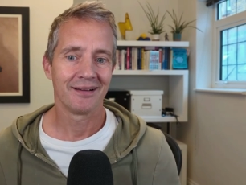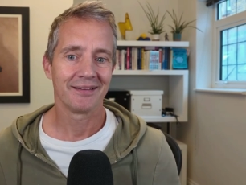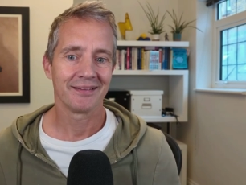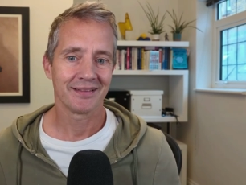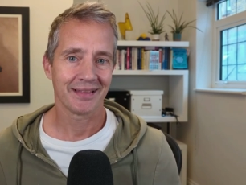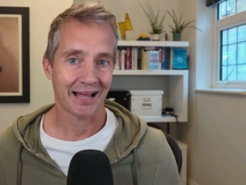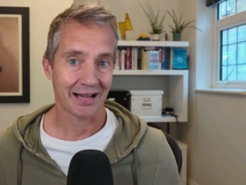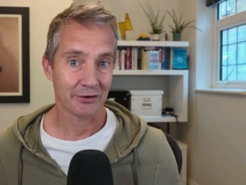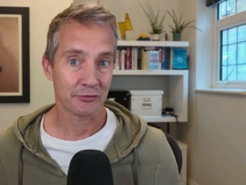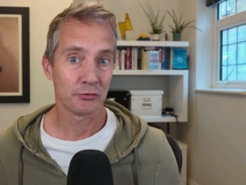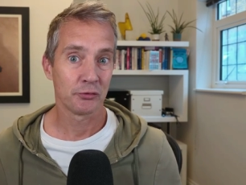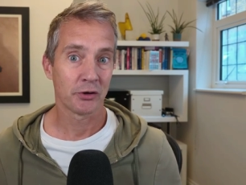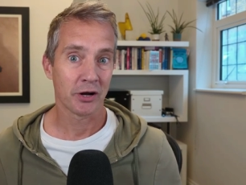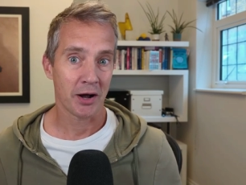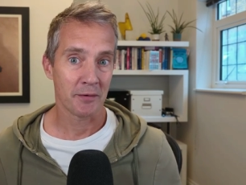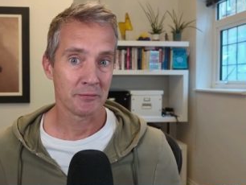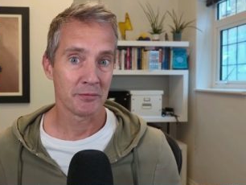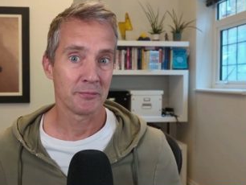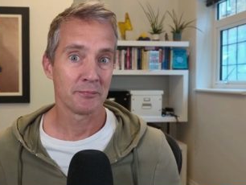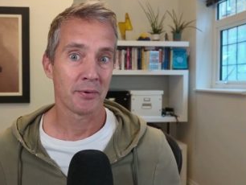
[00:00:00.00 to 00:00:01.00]
That will
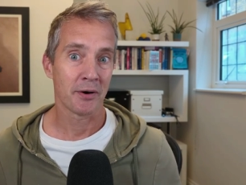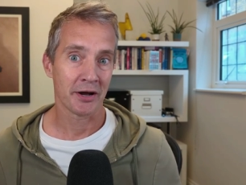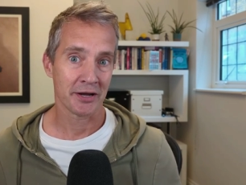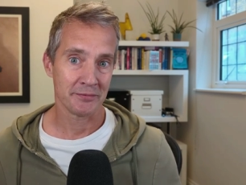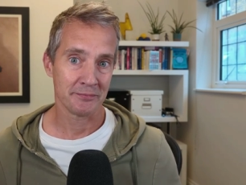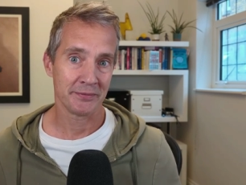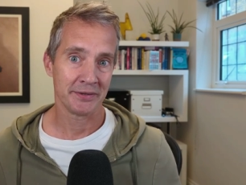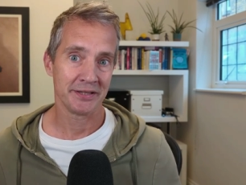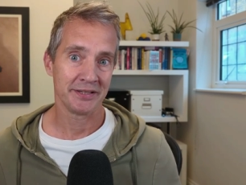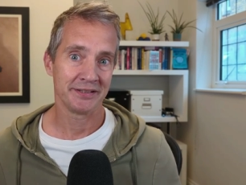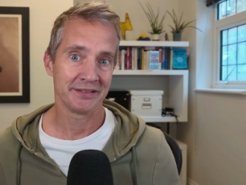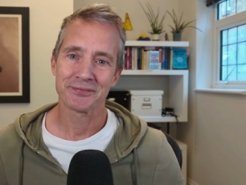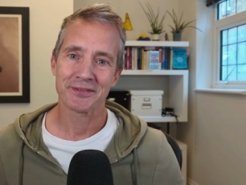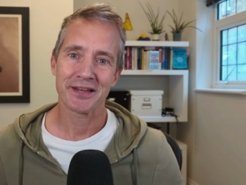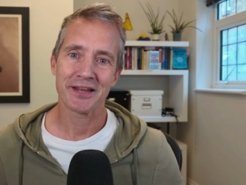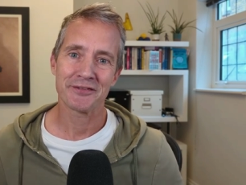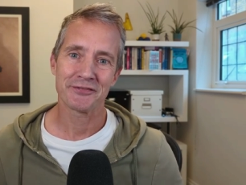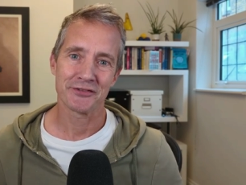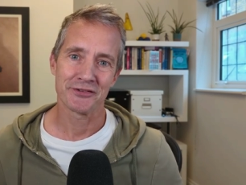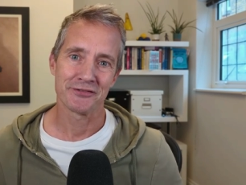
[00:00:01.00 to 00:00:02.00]
come and bite me
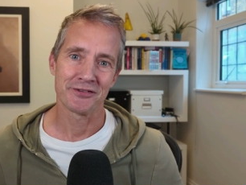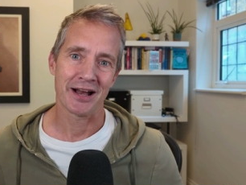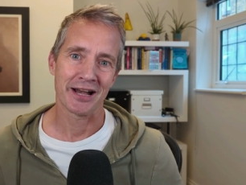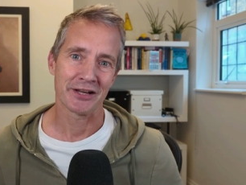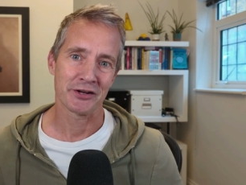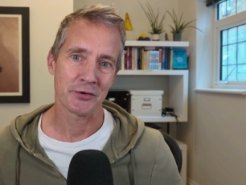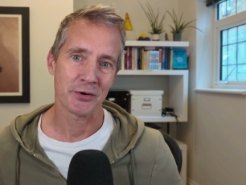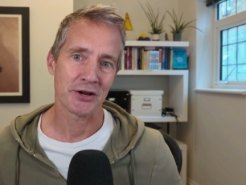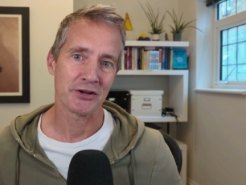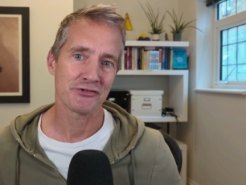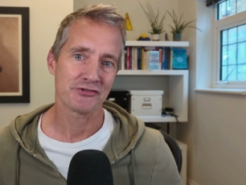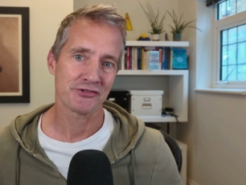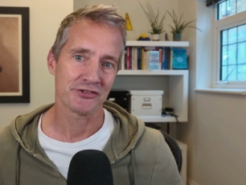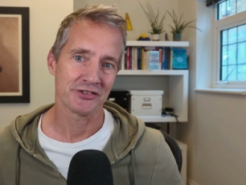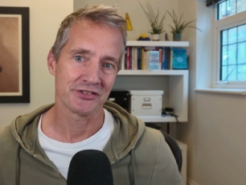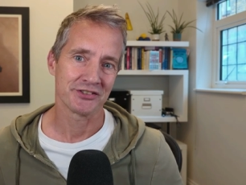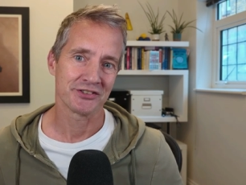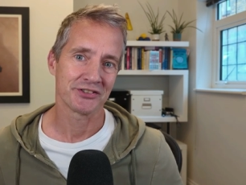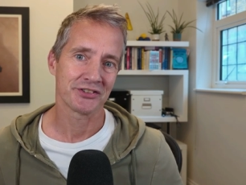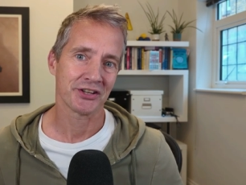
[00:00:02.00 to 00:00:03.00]
if the
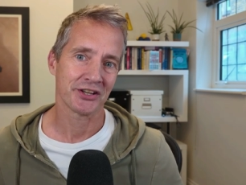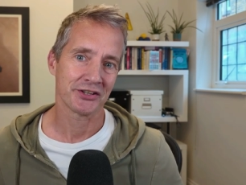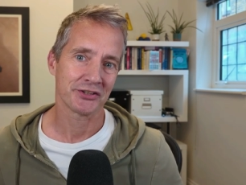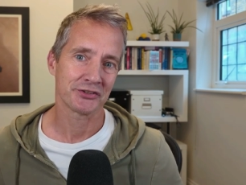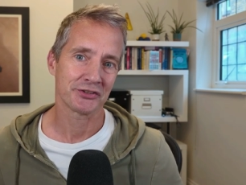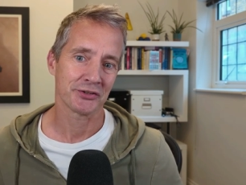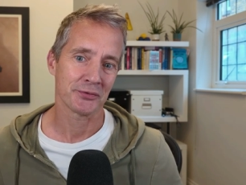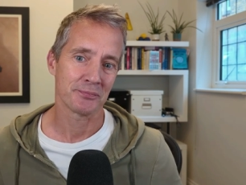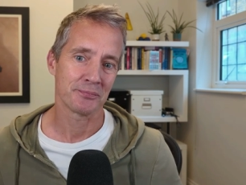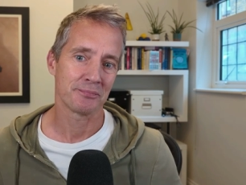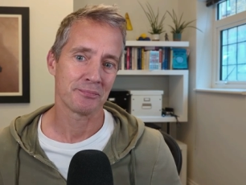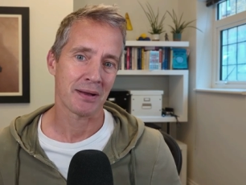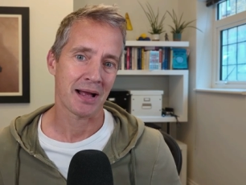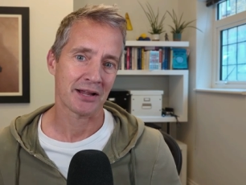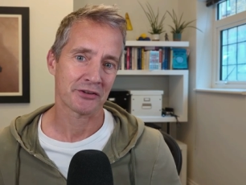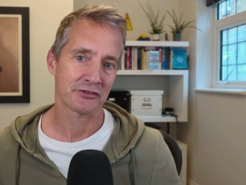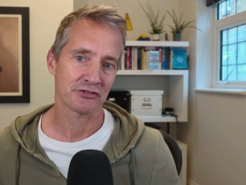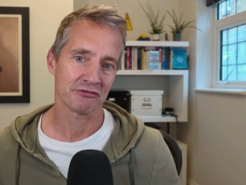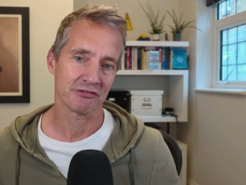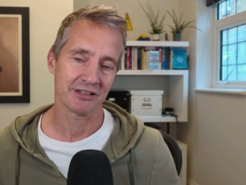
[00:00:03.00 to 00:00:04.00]
valuation takes a
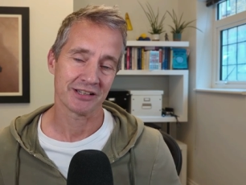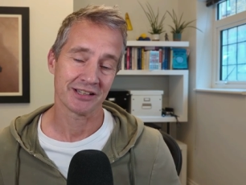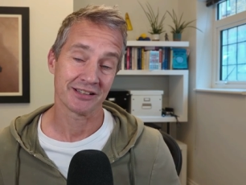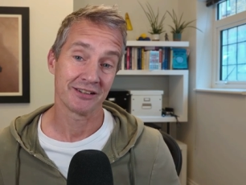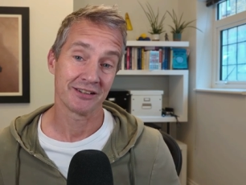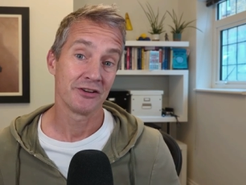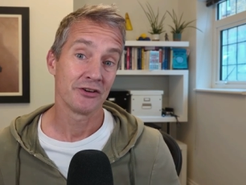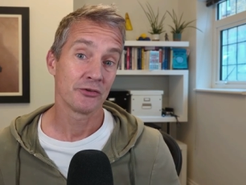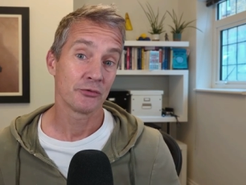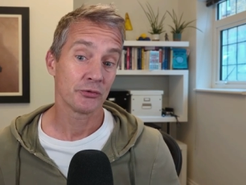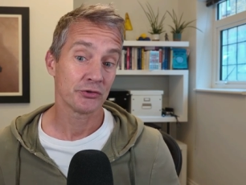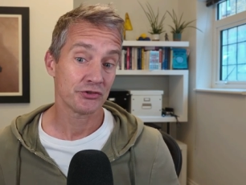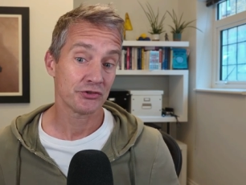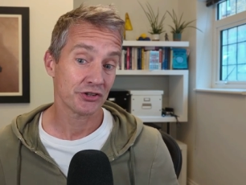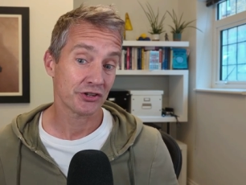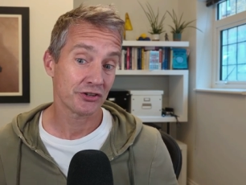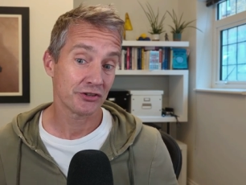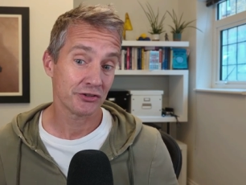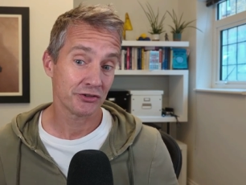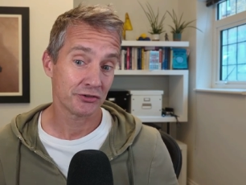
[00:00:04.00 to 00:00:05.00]
battering, which
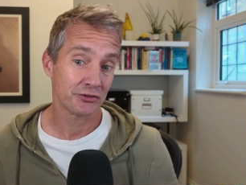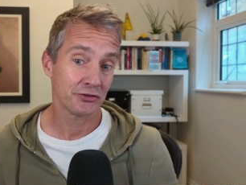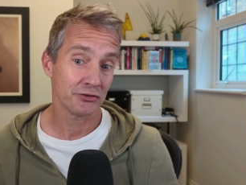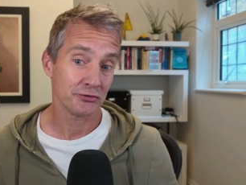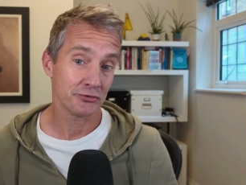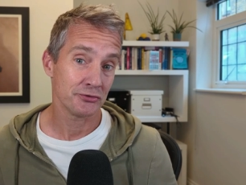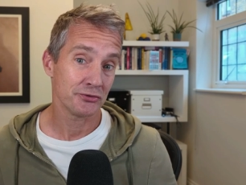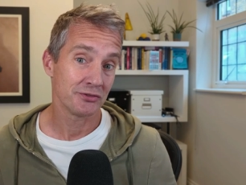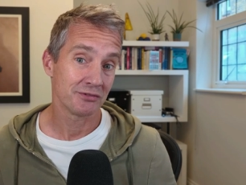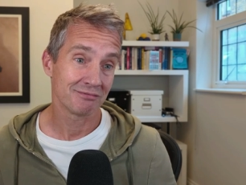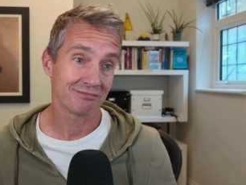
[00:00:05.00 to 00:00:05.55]
it could do.